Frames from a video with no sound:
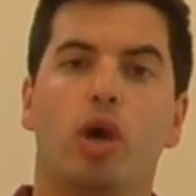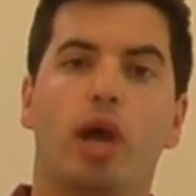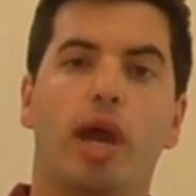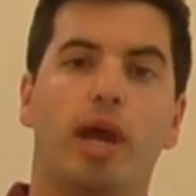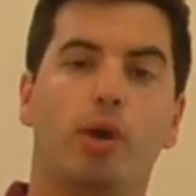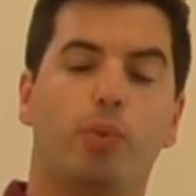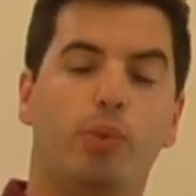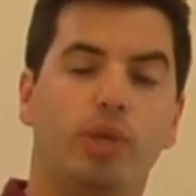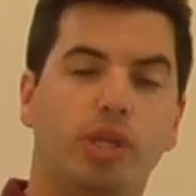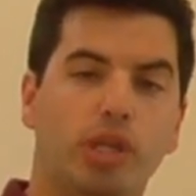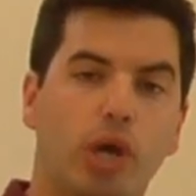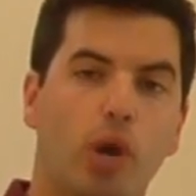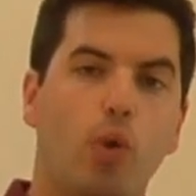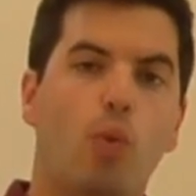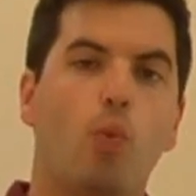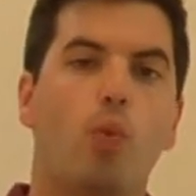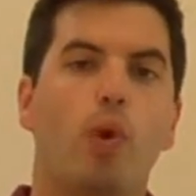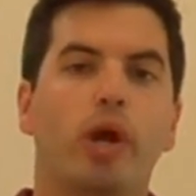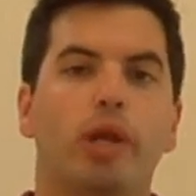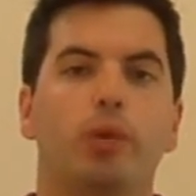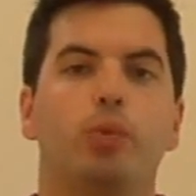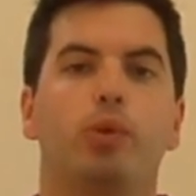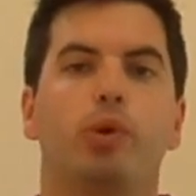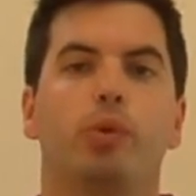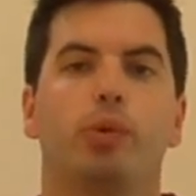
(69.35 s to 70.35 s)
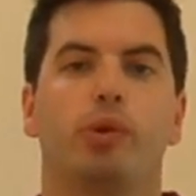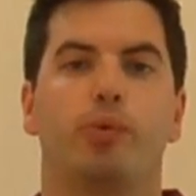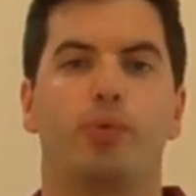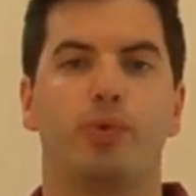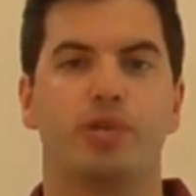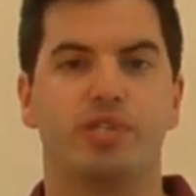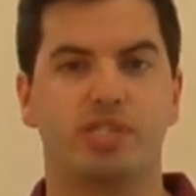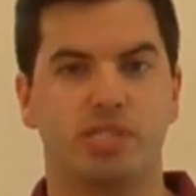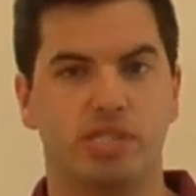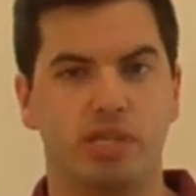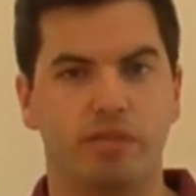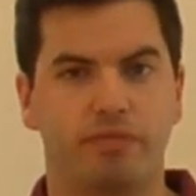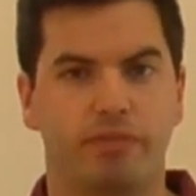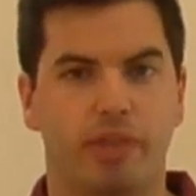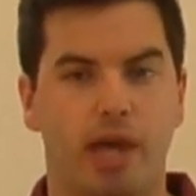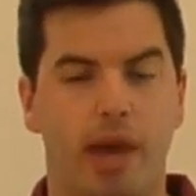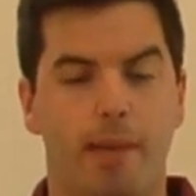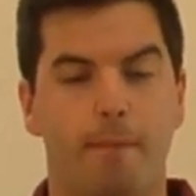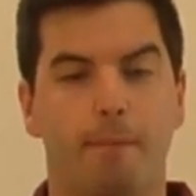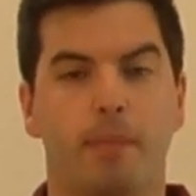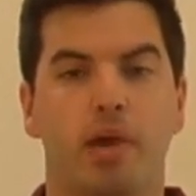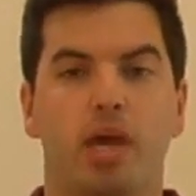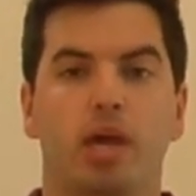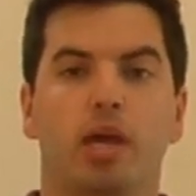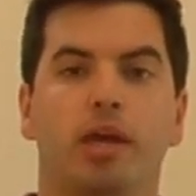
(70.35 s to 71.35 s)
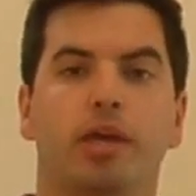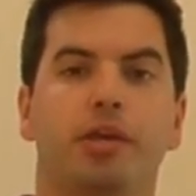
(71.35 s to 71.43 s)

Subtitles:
and we know when we will receive them.